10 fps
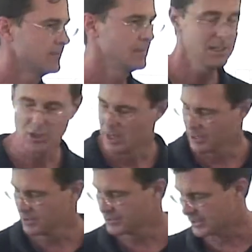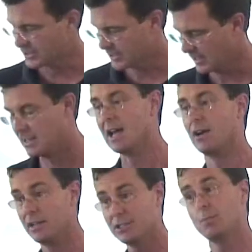He's 116.
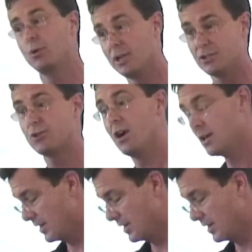Now, he's a pretty strong